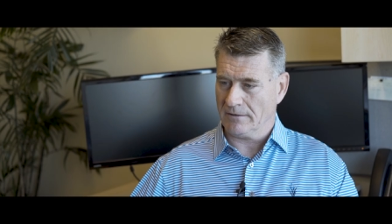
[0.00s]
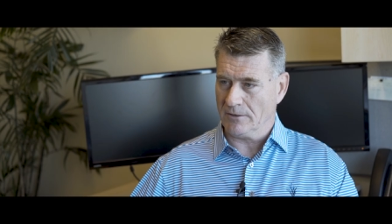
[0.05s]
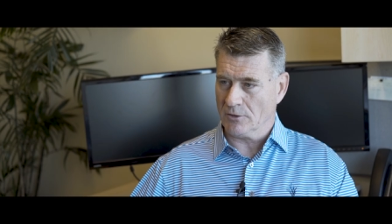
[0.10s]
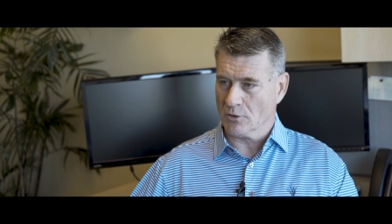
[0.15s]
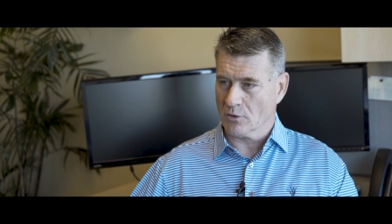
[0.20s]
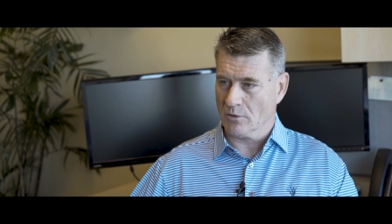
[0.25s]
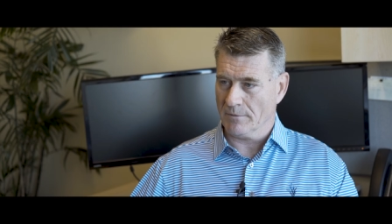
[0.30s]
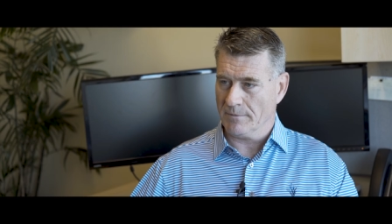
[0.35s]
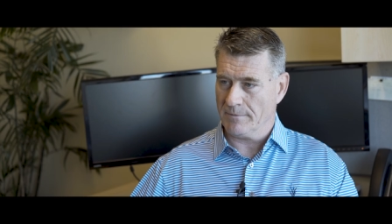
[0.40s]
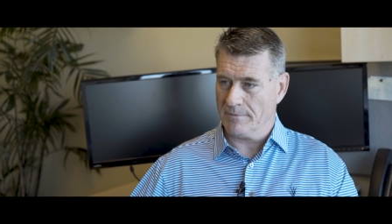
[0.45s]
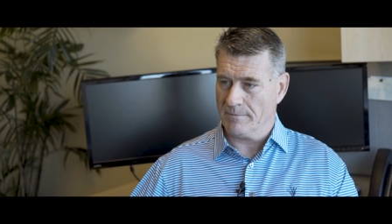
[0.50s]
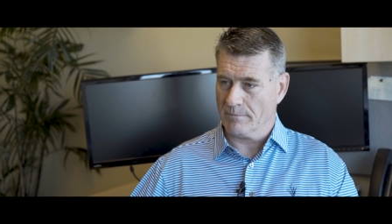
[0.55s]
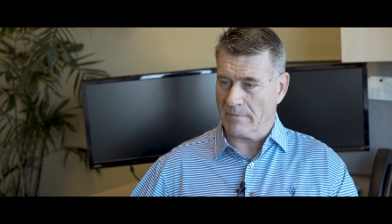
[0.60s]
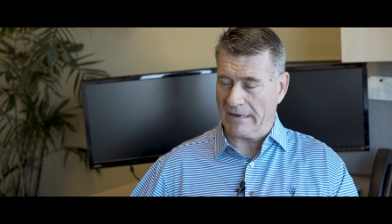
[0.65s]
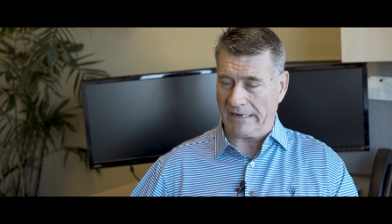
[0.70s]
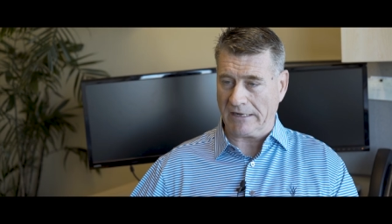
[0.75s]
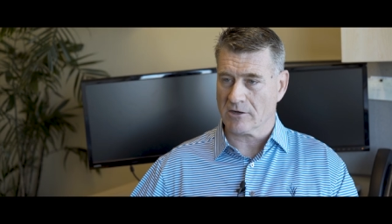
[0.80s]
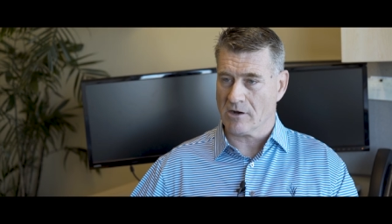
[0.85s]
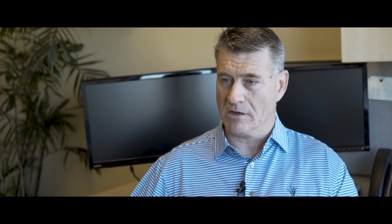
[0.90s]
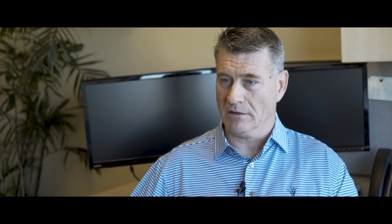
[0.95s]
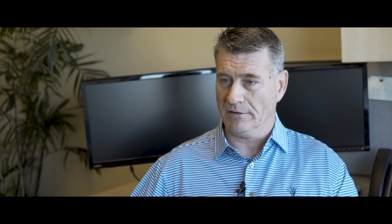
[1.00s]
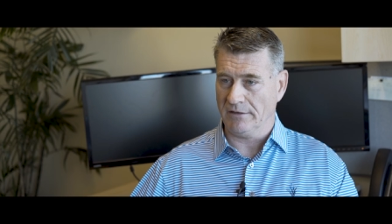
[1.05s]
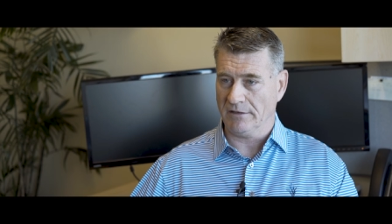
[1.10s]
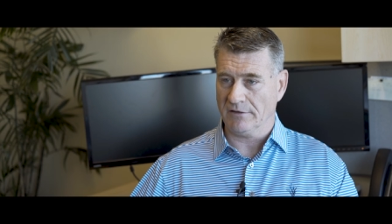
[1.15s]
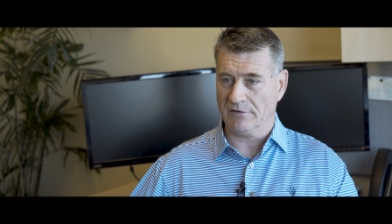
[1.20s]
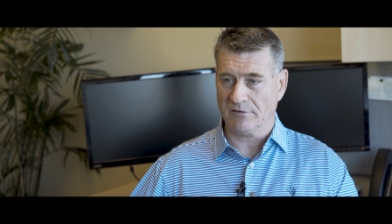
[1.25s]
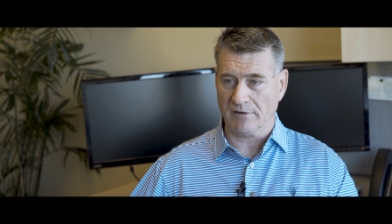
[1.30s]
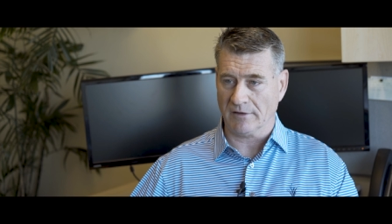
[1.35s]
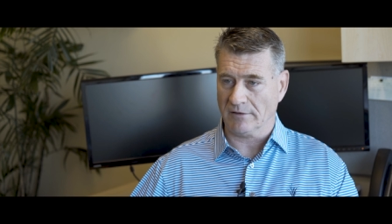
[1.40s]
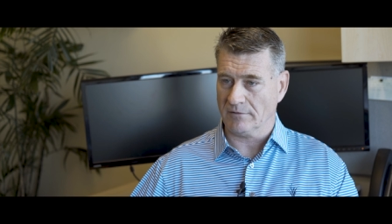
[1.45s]
you know, my
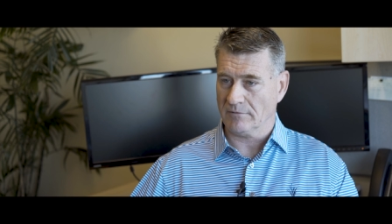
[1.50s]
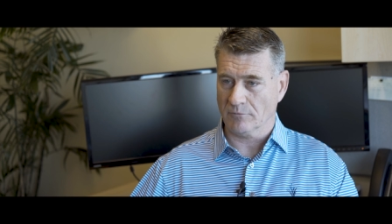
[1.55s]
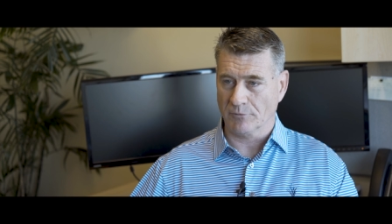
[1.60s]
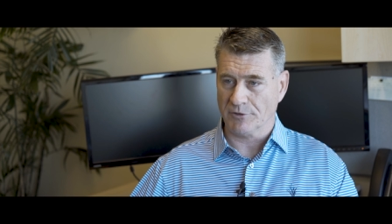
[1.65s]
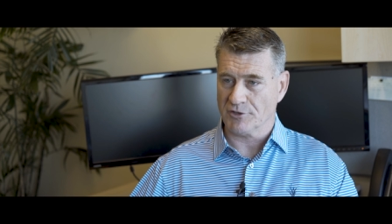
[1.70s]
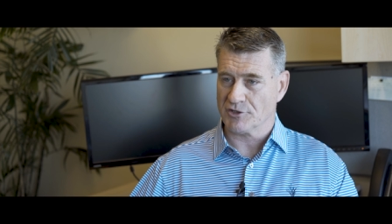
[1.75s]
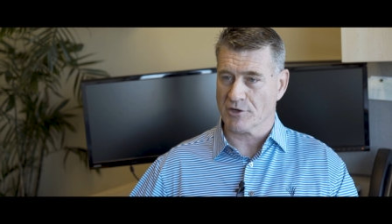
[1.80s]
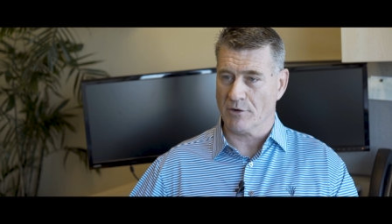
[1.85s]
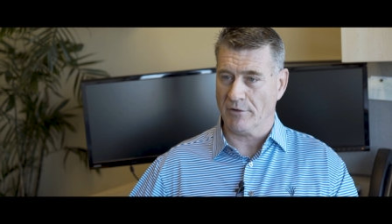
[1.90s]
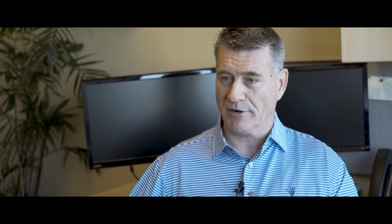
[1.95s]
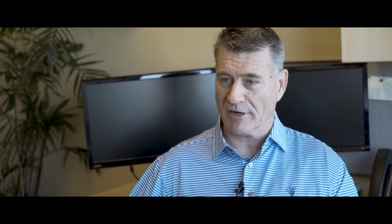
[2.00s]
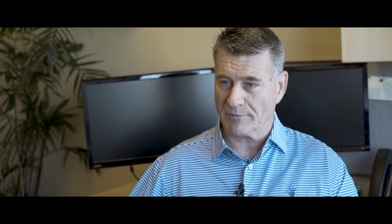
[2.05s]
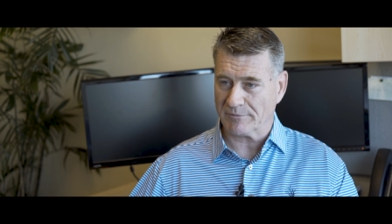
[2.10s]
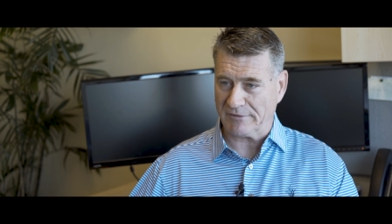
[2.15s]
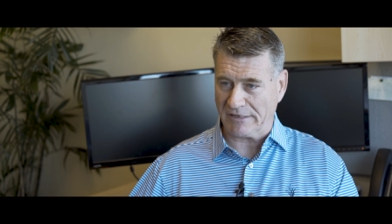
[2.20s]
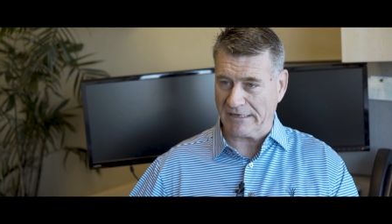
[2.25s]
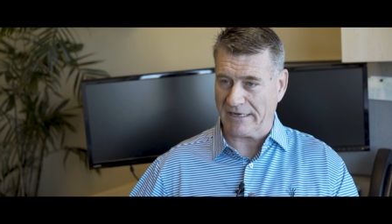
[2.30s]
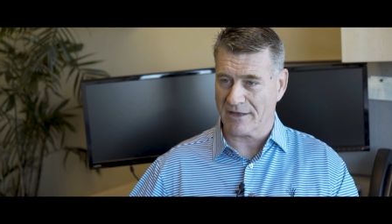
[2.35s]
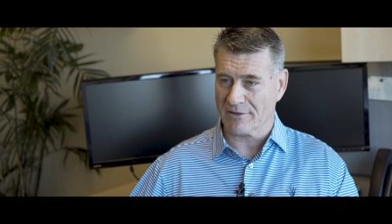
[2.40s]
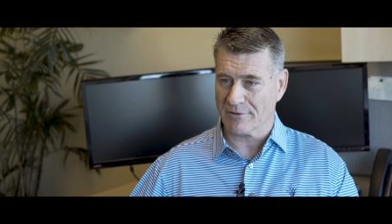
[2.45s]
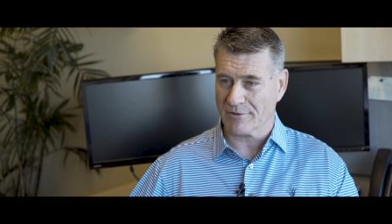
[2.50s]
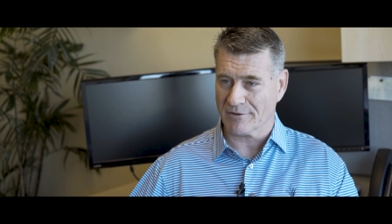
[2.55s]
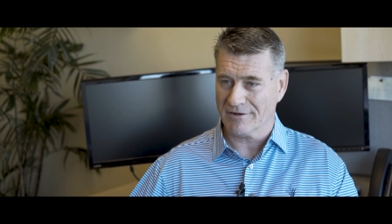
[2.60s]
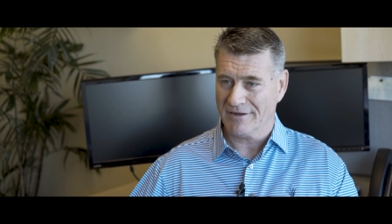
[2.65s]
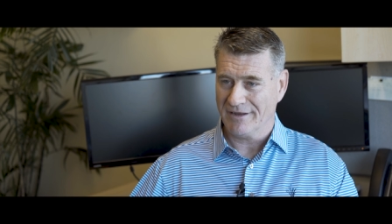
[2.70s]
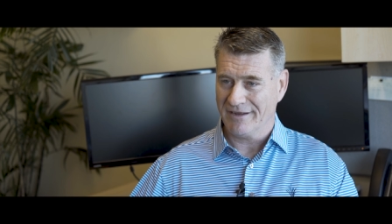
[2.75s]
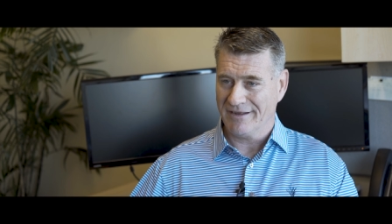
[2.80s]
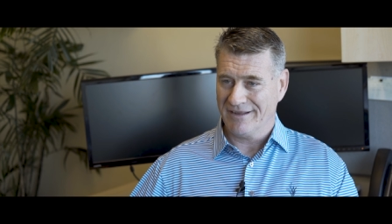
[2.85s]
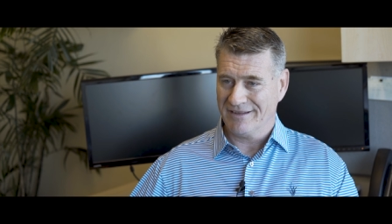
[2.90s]
colleagues that we showed up together